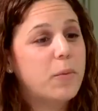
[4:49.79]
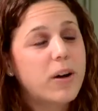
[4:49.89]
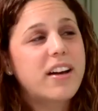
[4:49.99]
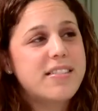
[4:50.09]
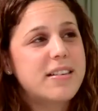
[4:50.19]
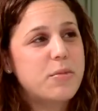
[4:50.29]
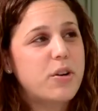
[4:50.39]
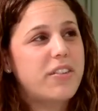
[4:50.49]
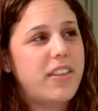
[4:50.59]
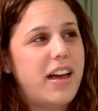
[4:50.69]
and we're going to see
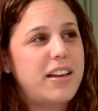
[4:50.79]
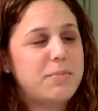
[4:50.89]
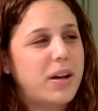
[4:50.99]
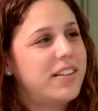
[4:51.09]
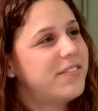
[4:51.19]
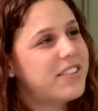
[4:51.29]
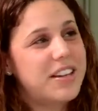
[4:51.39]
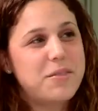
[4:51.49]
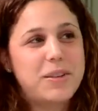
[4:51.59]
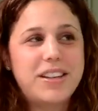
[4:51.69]
more of that, but it's
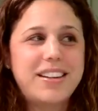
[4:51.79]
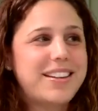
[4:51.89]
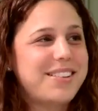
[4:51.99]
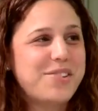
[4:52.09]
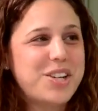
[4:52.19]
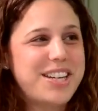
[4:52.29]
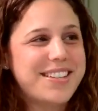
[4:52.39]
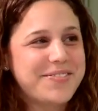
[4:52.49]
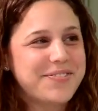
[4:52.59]
going to be uh, tricky.